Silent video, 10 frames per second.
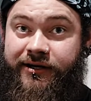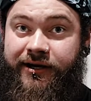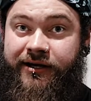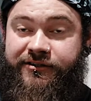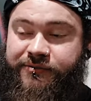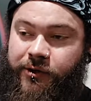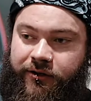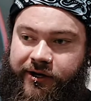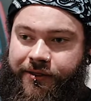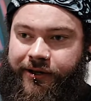as a
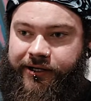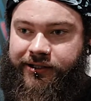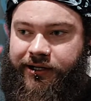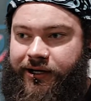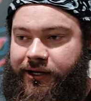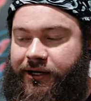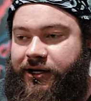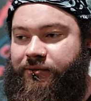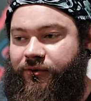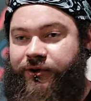smaller athlete,
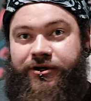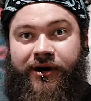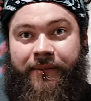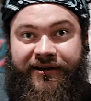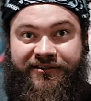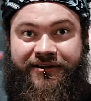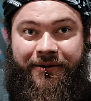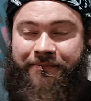but we do our best.